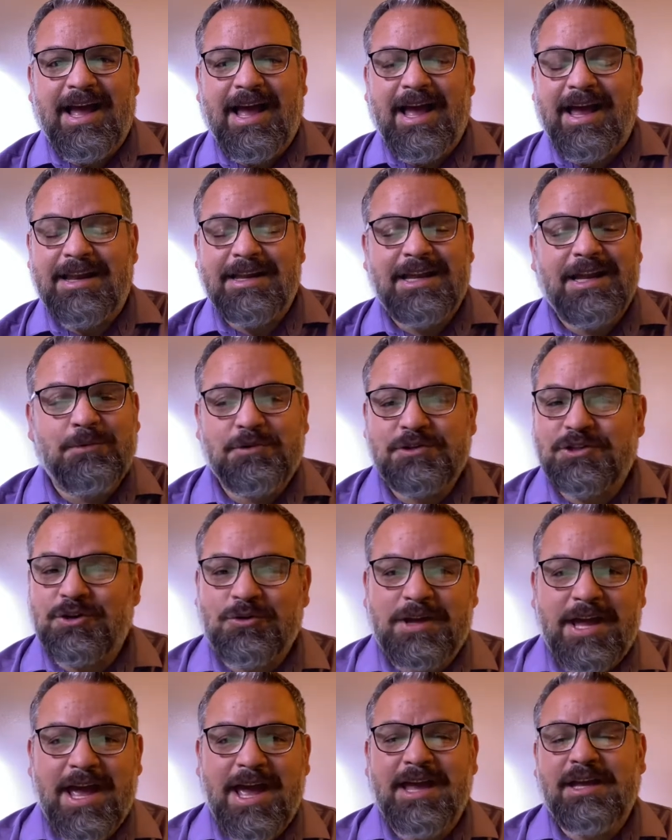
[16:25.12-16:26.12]
And he was
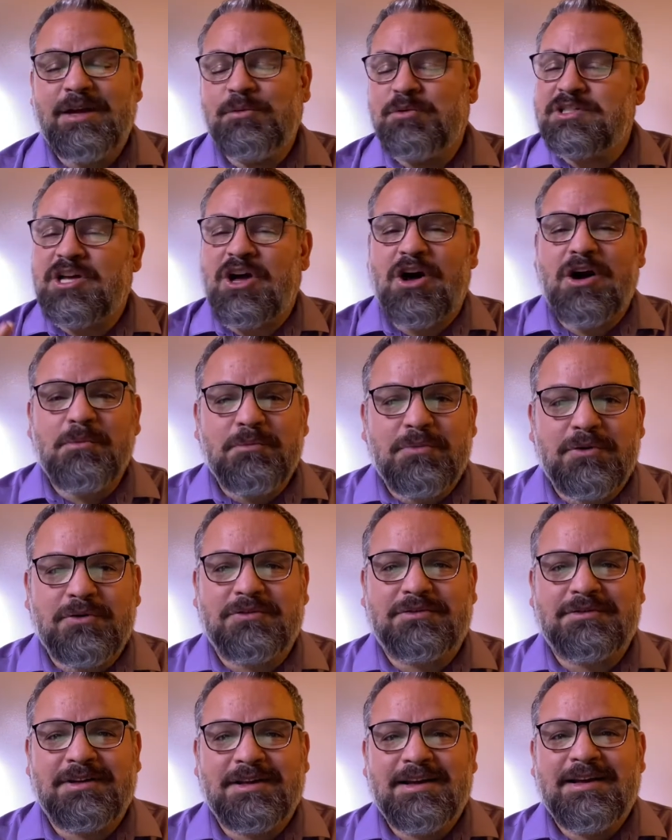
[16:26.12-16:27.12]
okay. He was
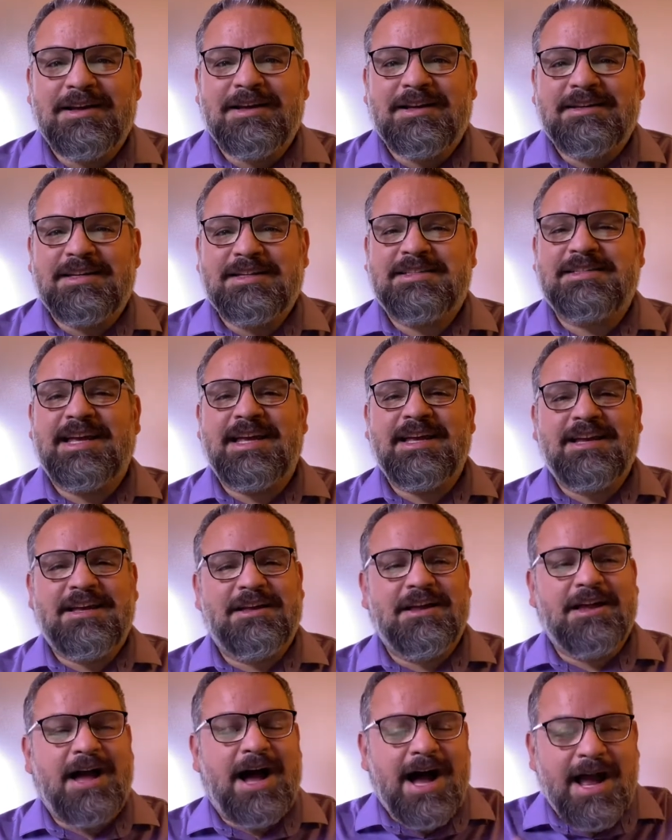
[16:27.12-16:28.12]
humble to say,
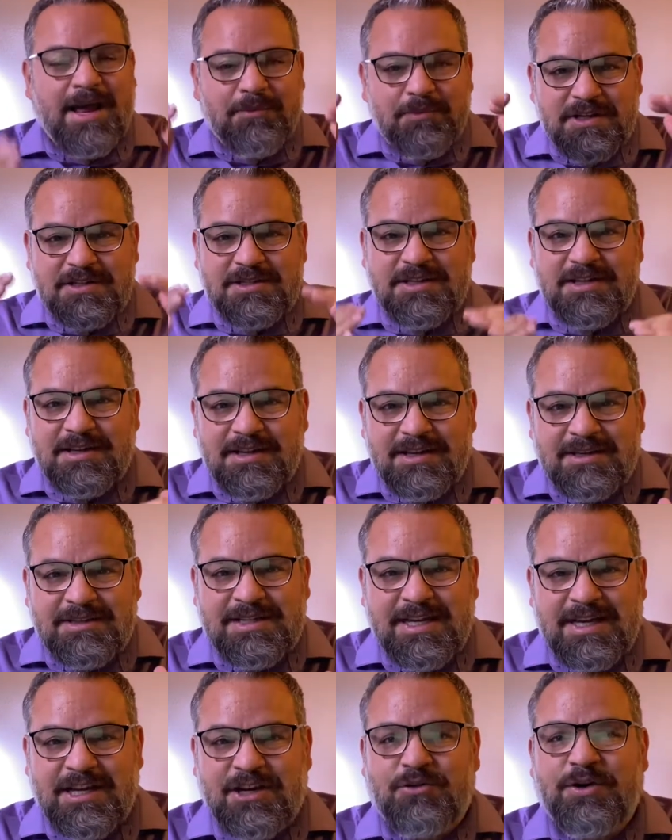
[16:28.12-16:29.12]
I must
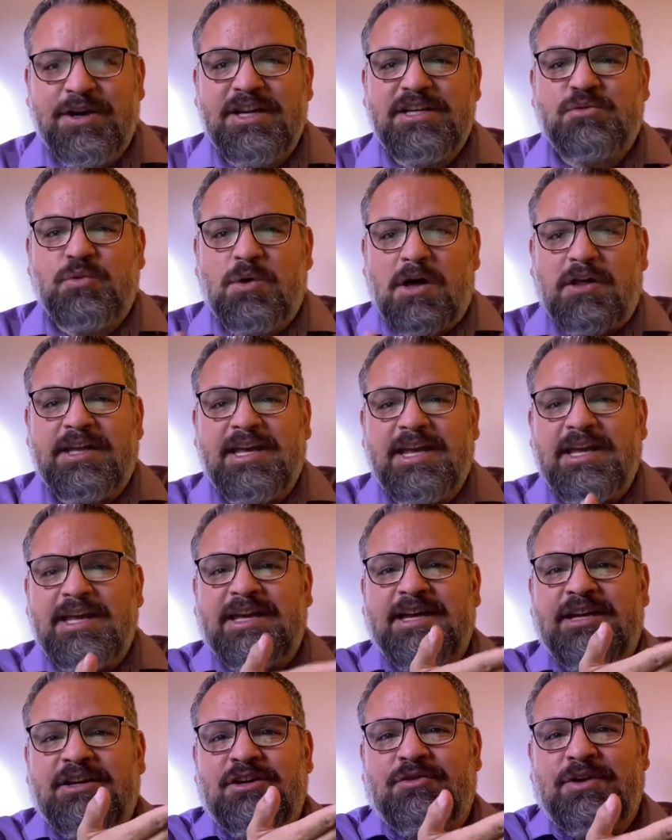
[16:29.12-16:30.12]
decrease while he
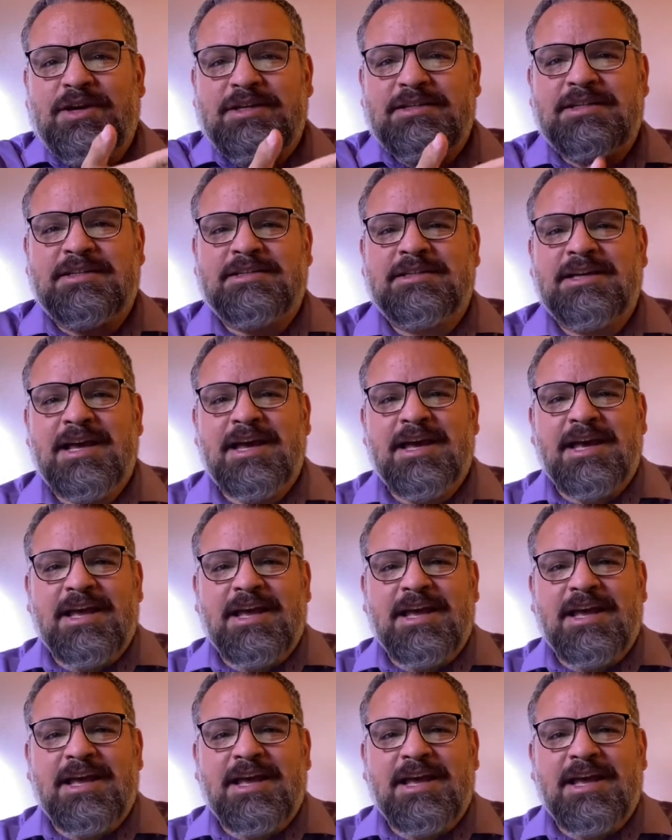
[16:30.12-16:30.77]
increases.